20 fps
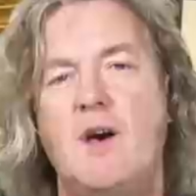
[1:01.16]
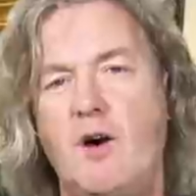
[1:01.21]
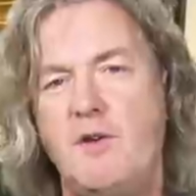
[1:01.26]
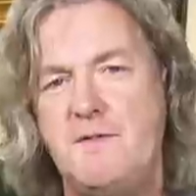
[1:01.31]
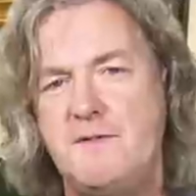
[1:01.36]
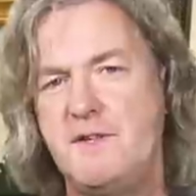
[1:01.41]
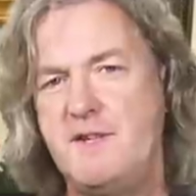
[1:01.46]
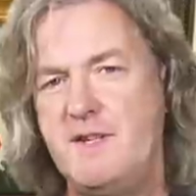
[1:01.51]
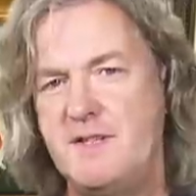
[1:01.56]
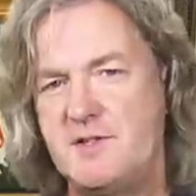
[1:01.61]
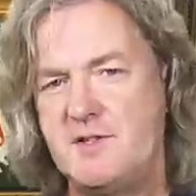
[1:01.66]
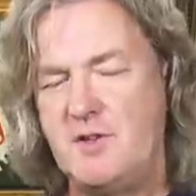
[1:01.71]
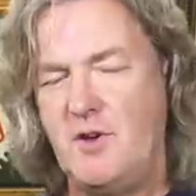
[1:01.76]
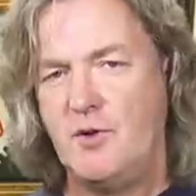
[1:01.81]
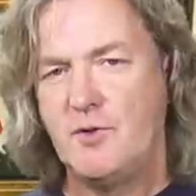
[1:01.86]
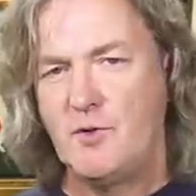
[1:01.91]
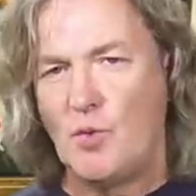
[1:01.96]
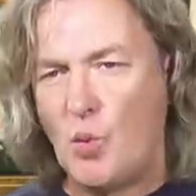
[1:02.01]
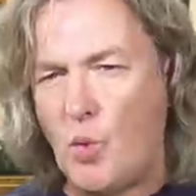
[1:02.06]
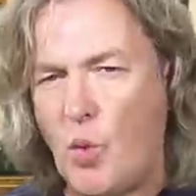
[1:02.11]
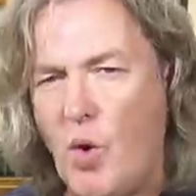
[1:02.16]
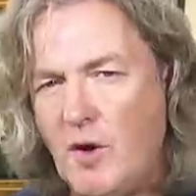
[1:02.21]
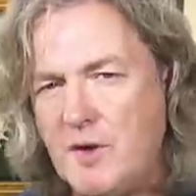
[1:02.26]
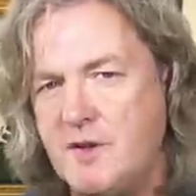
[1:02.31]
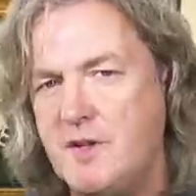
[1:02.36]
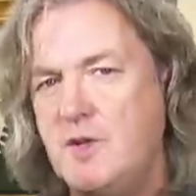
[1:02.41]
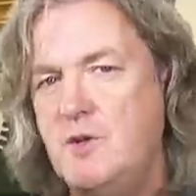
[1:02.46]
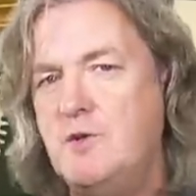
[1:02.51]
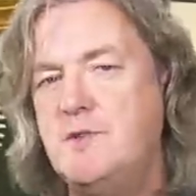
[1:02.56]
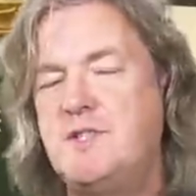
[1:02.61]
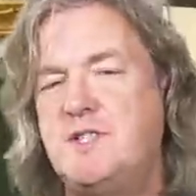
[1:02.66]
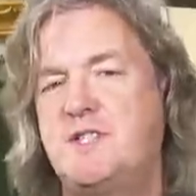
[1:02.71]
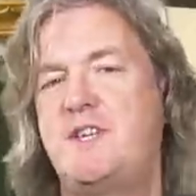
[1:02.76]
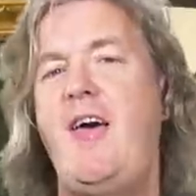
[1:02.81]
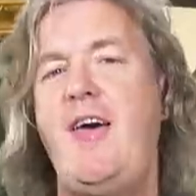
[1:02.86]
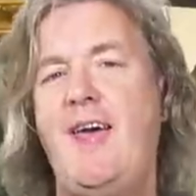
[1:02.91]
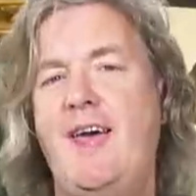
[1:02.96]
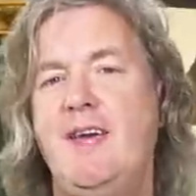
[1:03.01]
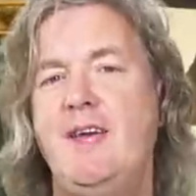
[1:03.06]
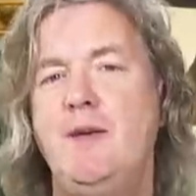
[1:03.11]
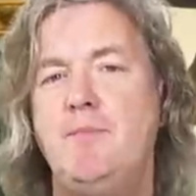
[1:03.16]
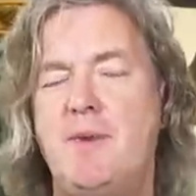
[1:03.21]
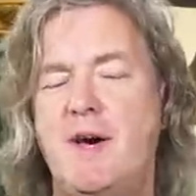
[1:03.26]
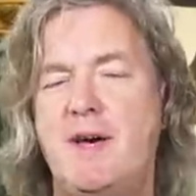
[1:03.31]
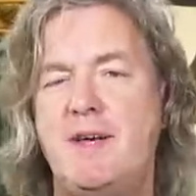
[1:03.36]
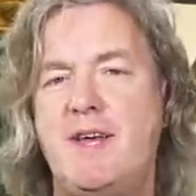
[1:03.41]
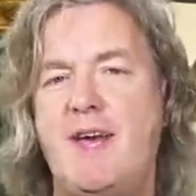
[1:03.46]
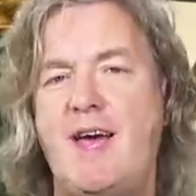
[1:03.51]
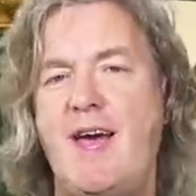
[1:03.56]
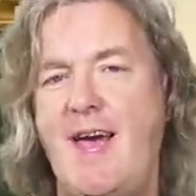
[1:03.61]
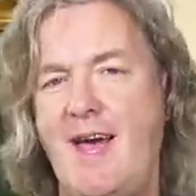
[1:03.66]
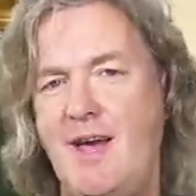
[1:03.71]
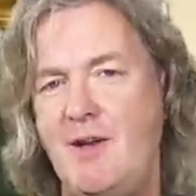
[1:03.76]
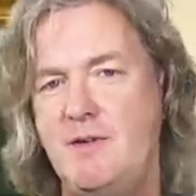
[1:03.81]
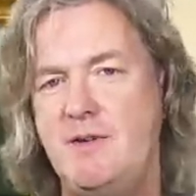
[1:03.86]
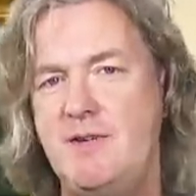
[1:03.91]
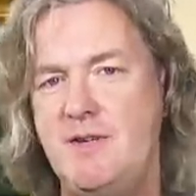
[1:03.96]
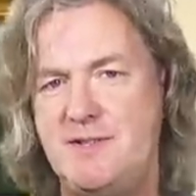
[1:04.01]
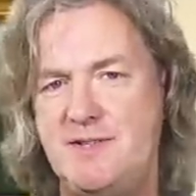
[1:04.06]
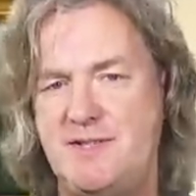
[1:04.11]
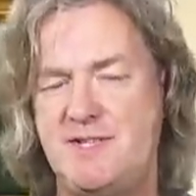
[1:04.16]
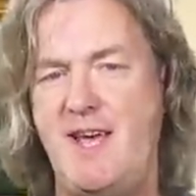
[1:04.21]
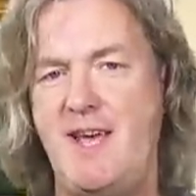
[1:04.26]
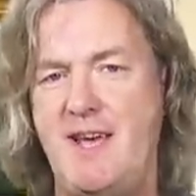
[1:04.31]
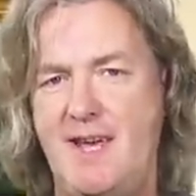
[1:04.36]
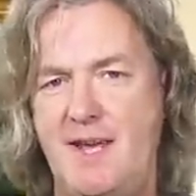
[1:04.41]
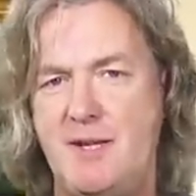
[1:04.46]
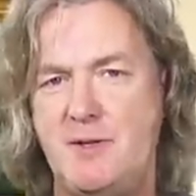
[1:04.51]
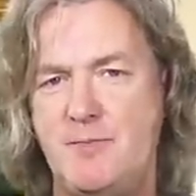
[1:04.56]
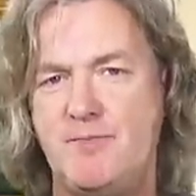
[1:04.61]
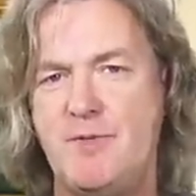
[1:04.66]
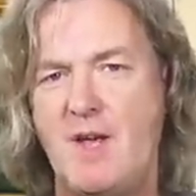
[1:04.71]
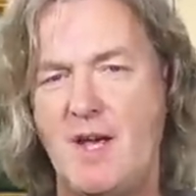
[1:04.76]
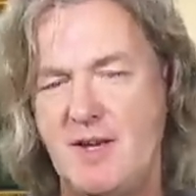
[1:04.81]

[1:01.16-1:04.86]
Often it's not what you say, but how you say it.